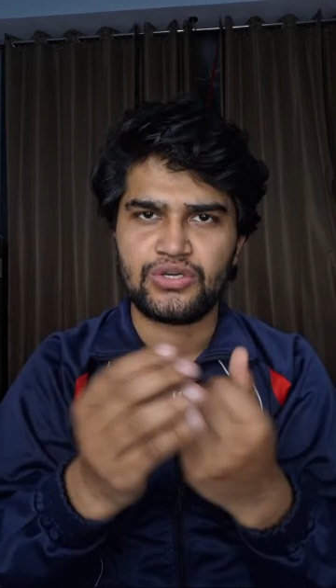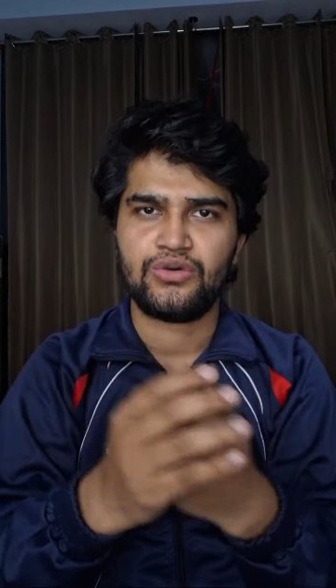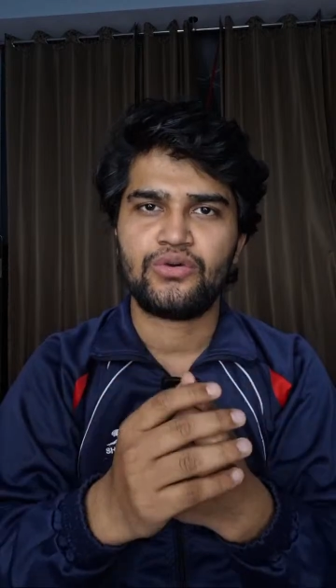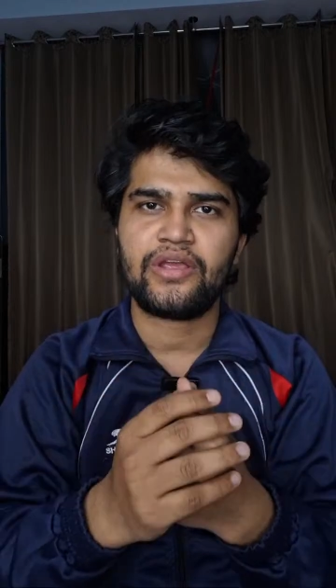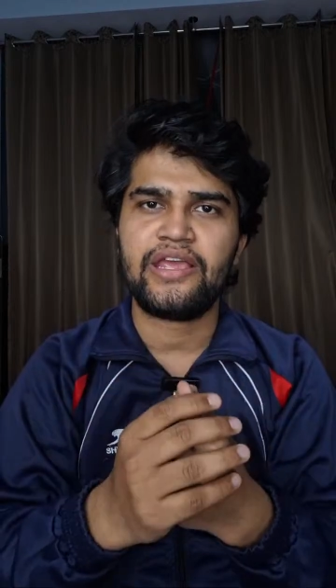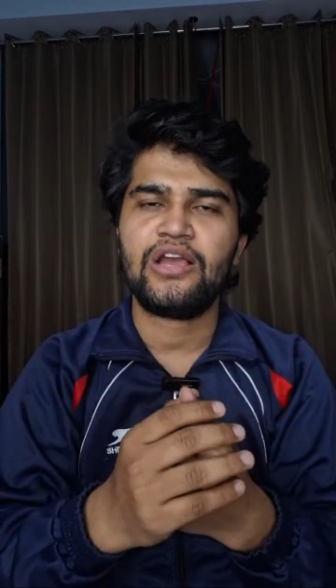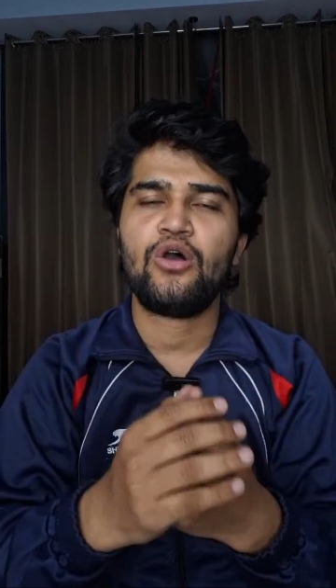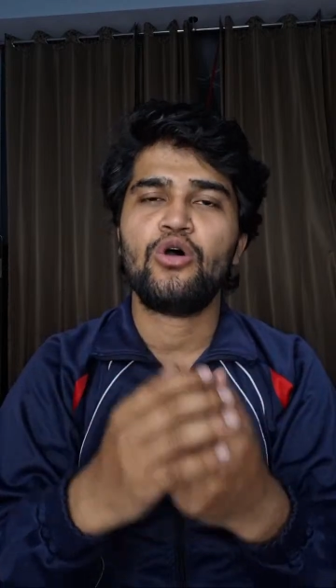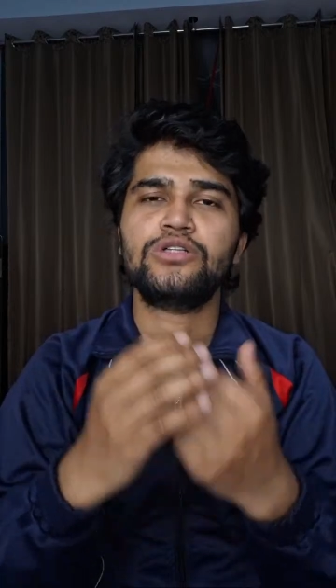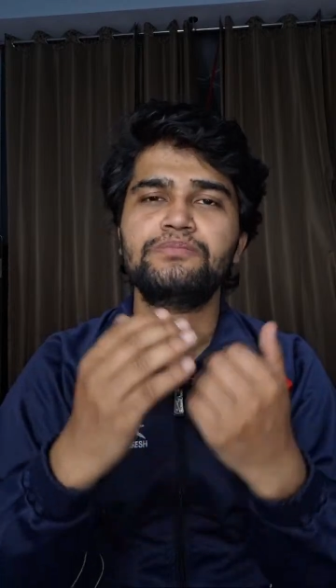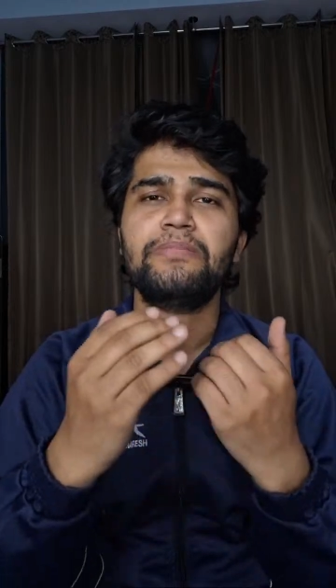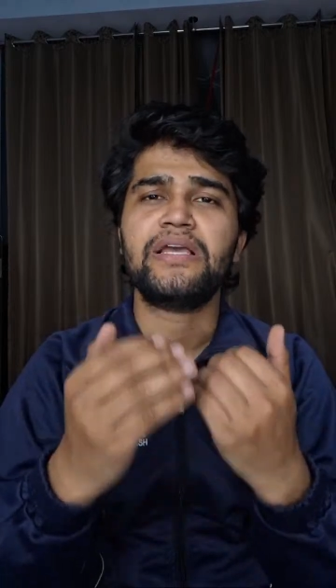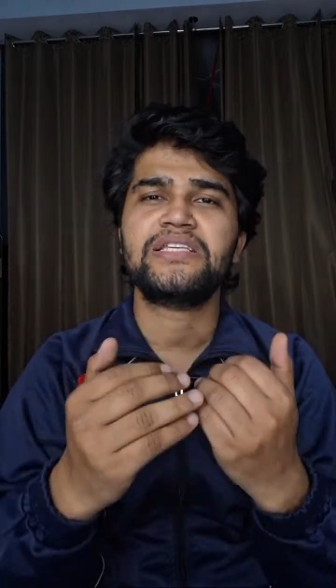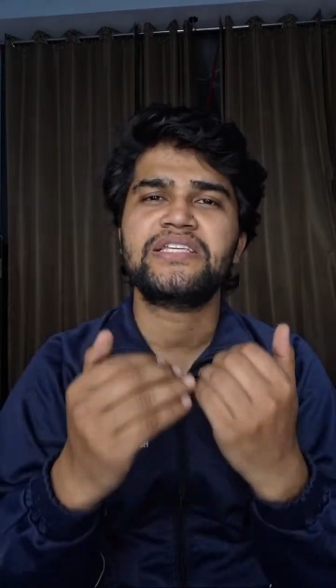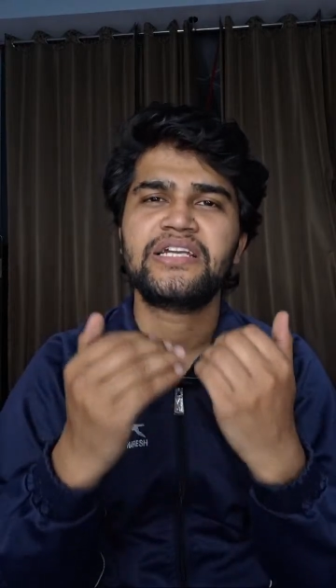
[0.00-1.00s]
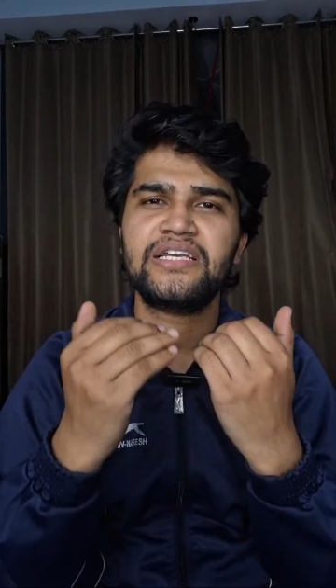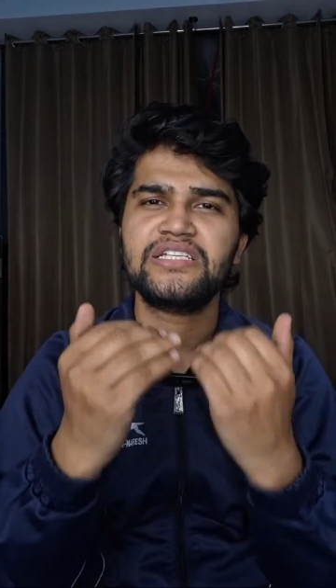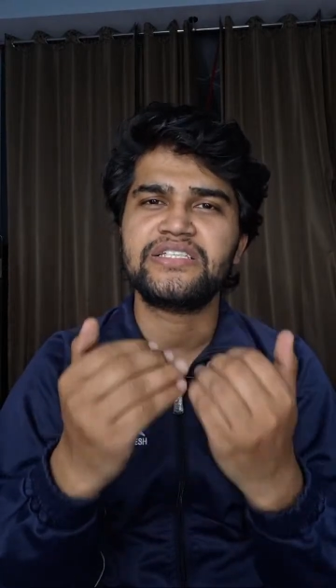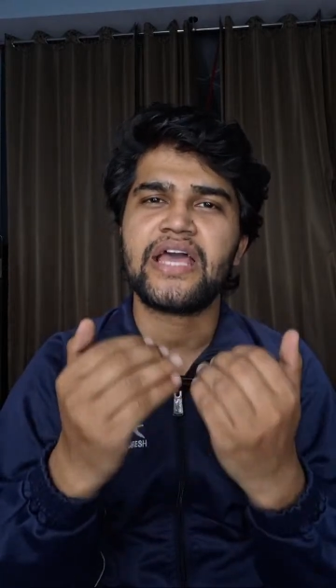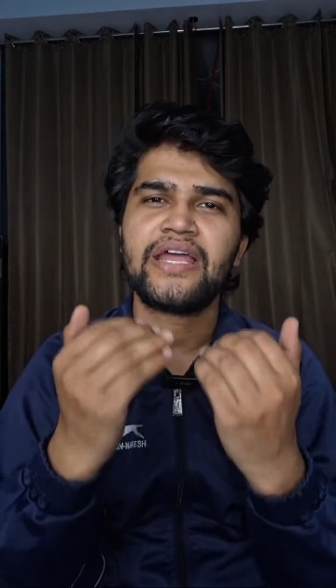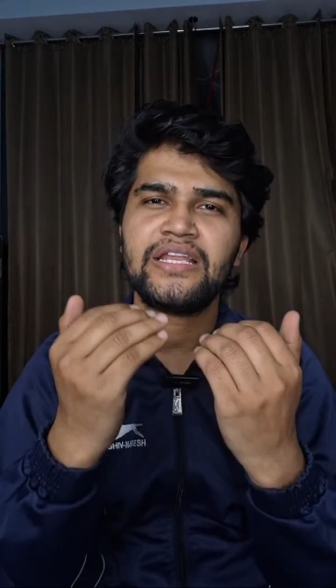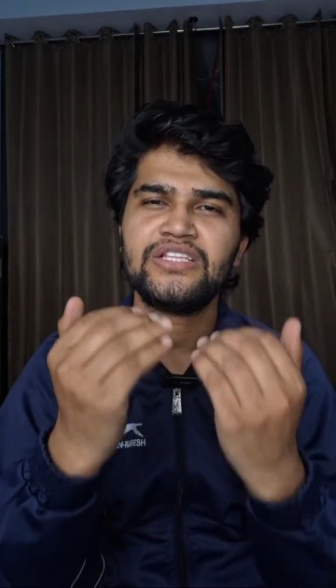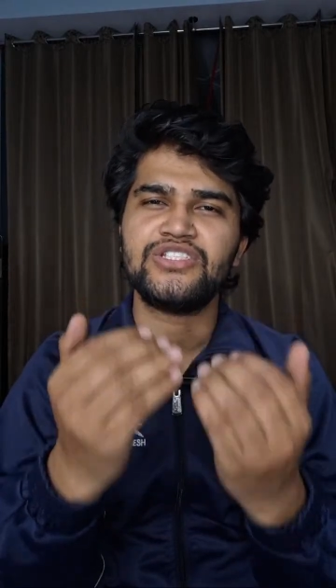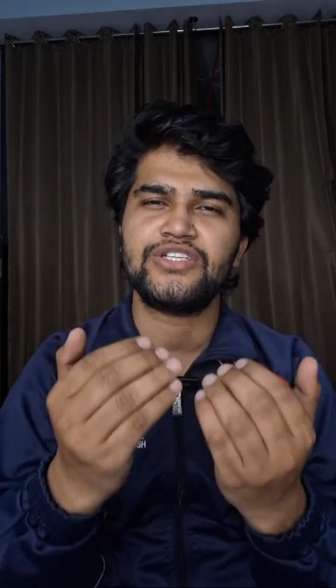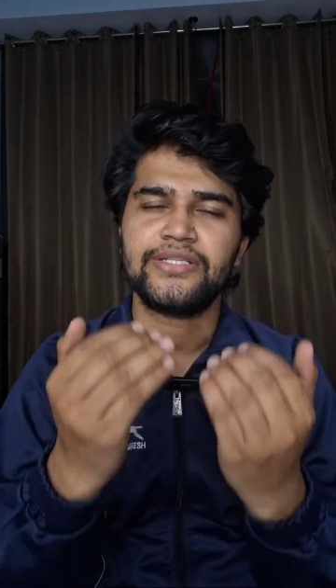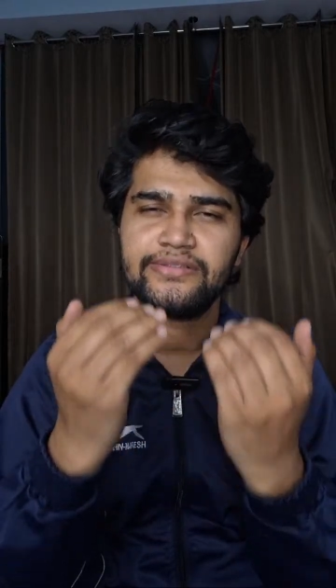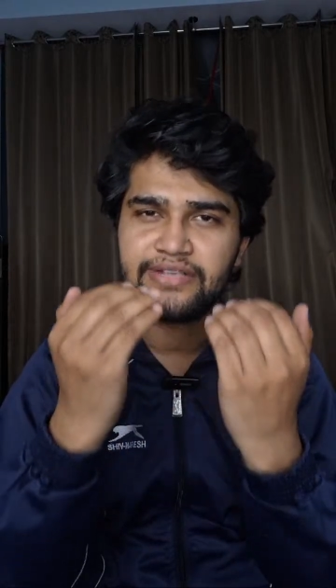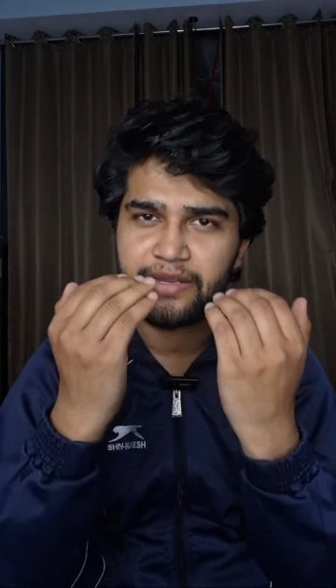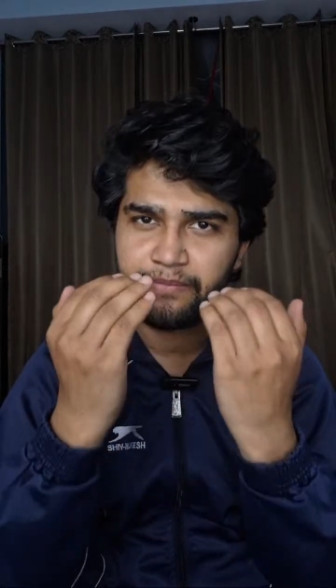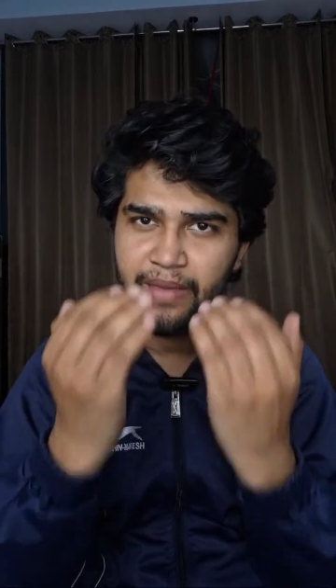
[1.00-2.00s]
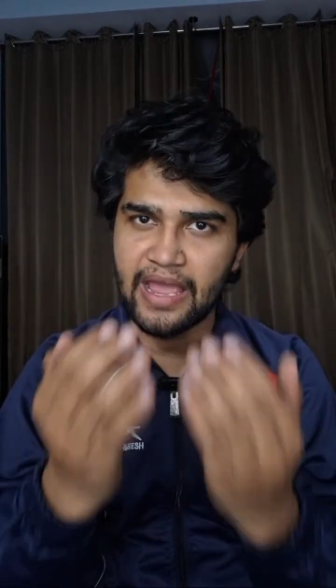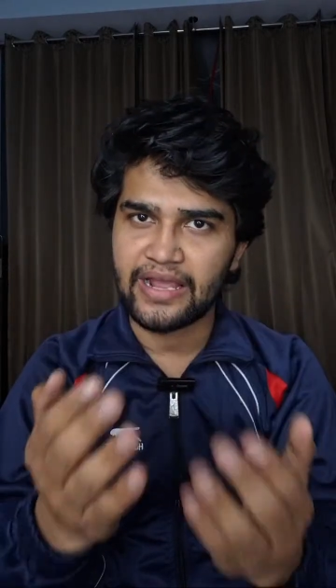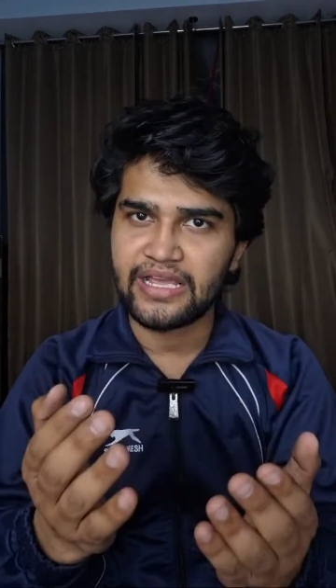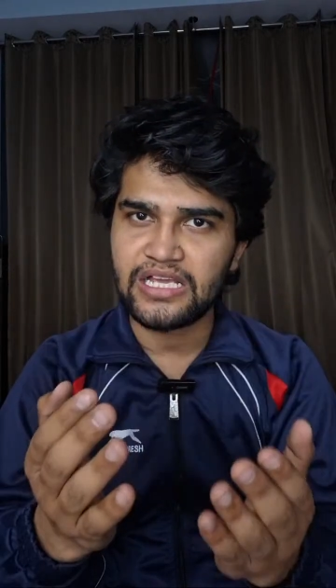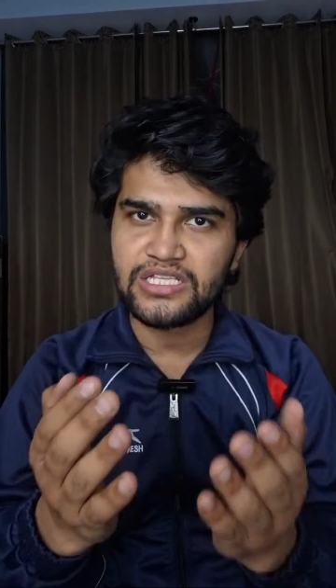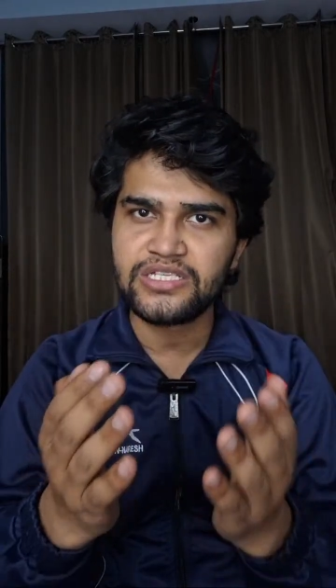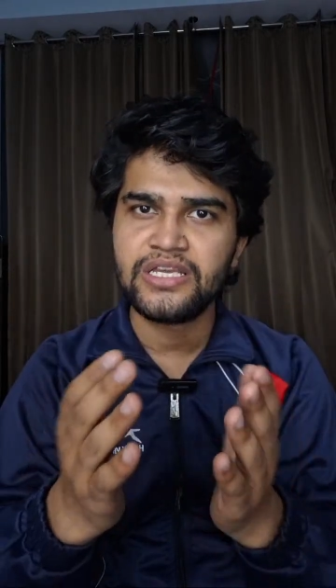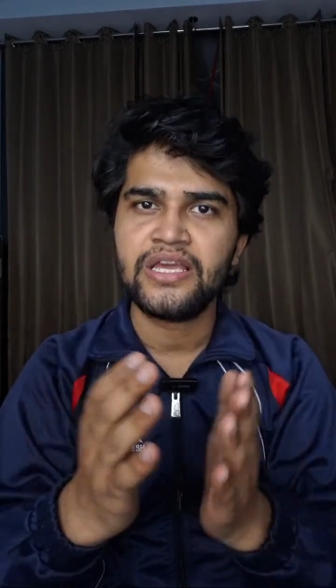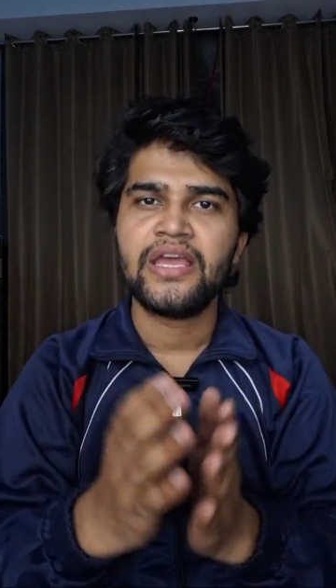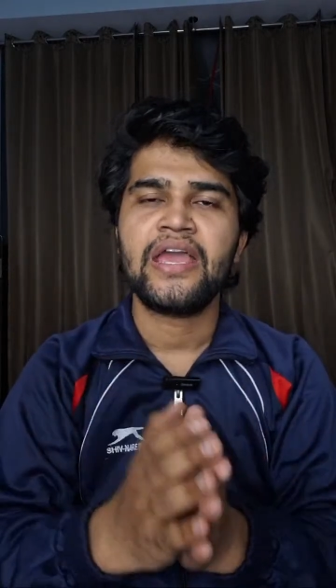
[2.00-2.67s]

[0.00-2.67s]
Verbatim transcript: okay, or basic design engineering package,